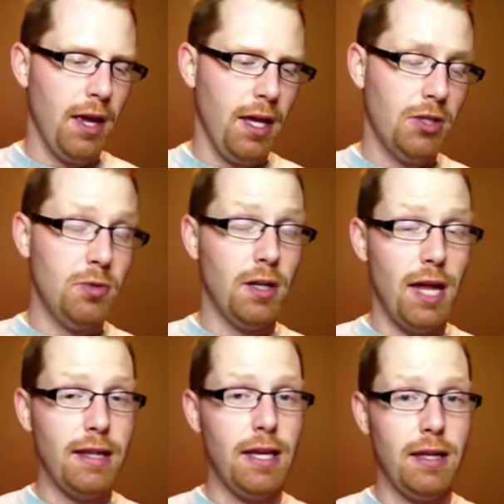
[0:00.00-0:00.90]
He's doing a
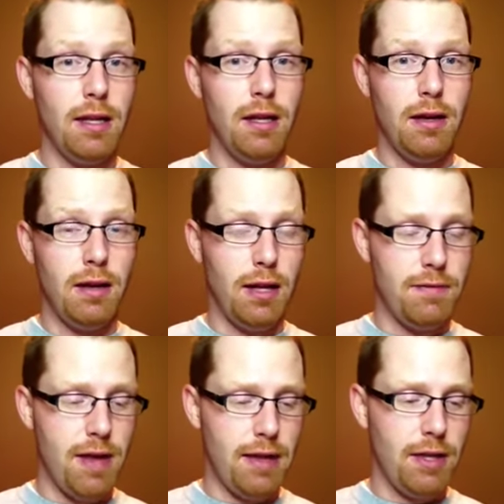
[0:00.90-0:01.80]
lot of
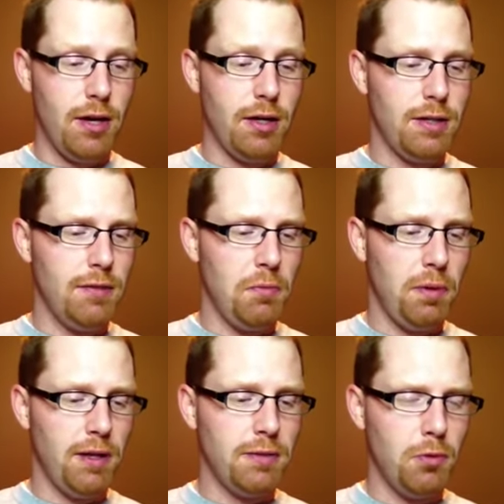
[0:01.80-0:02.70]
that there, and he's even
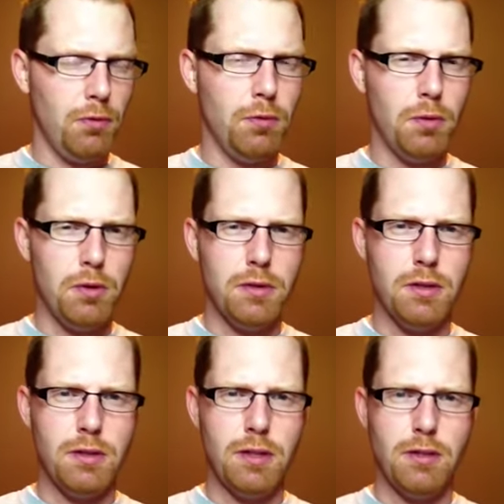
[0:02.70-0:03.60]
playing some overblows.
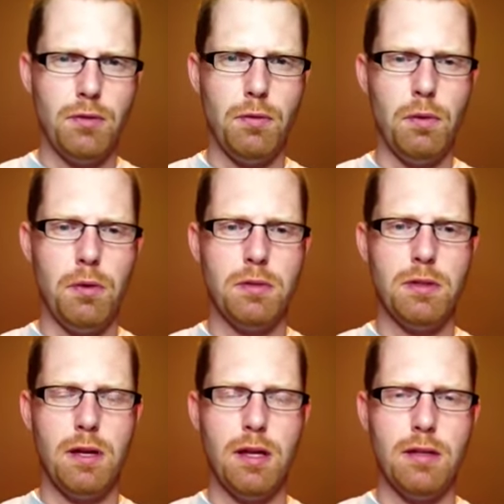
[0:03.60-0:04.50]
There's 6
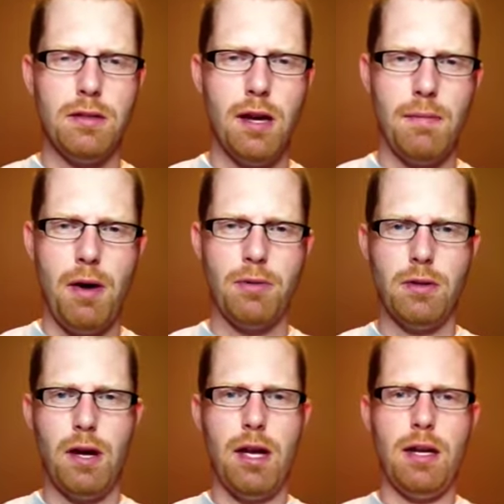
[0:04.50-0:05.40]
overblows on the song Mountain
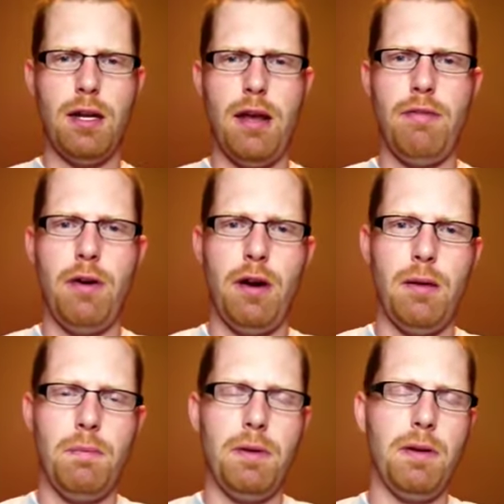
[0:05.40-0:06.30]
Cry on an F
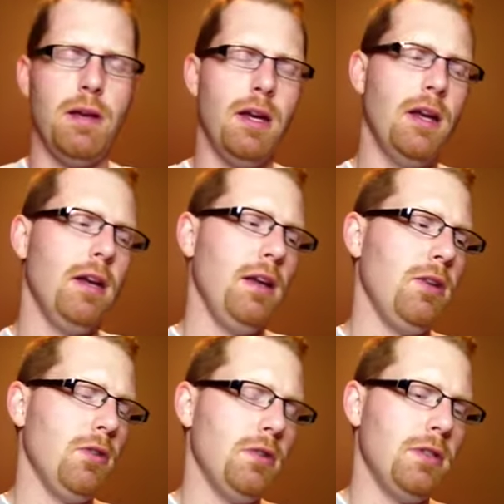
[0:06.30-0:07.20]
harp, and
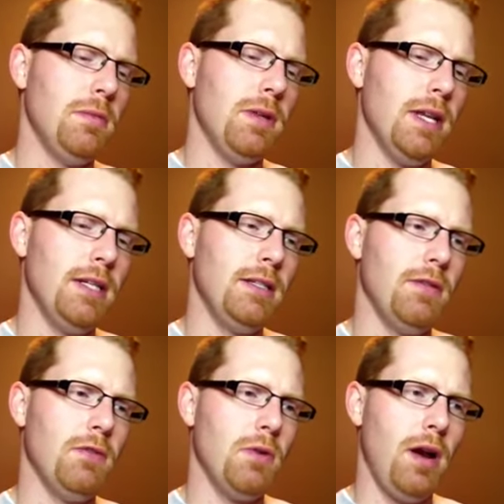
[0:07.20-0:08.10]
there's some of that
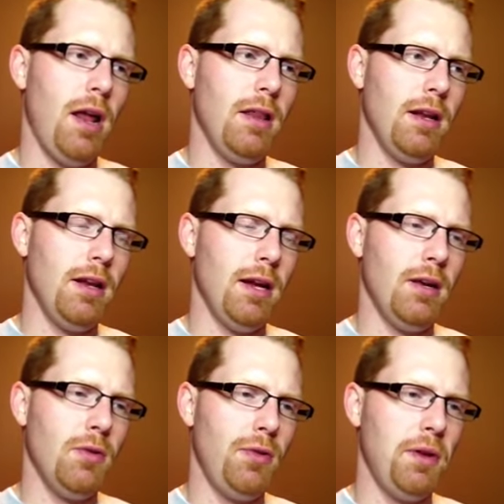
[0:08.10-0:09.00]
stuff going on that I
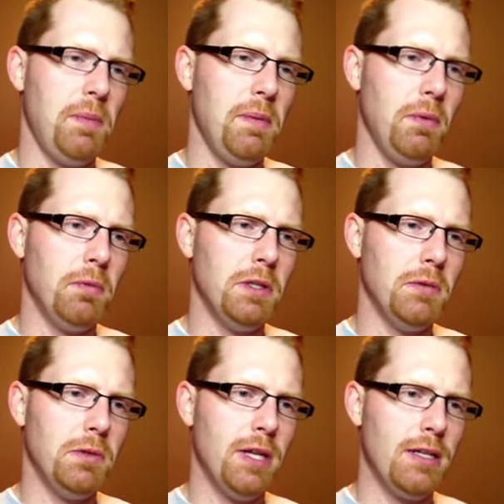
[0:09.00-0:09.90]
don't think people really
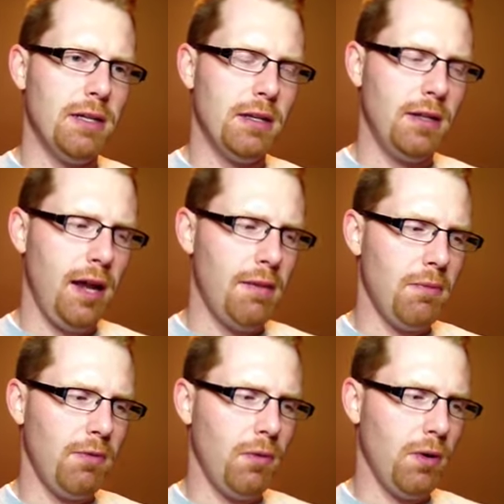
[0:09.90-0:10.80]
realized at the time
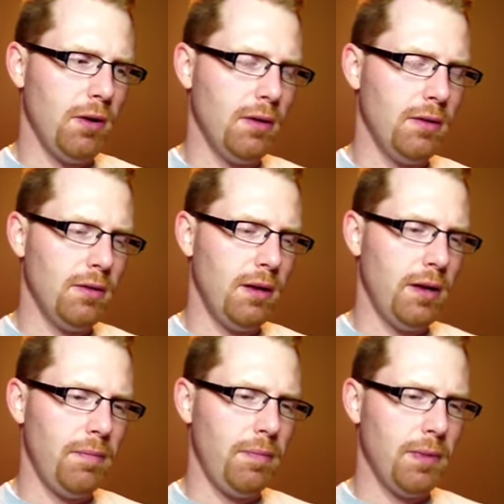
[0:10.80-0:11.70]
before
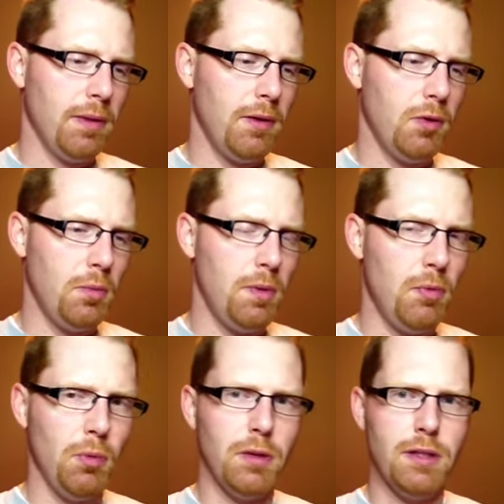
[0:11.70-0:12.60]

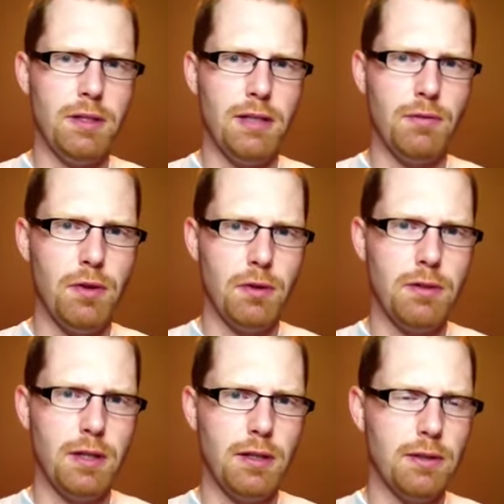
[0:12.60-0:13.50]
people were listening for those
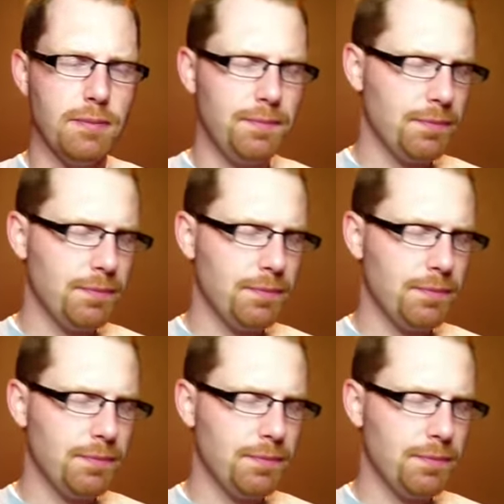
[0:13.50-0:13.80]
things.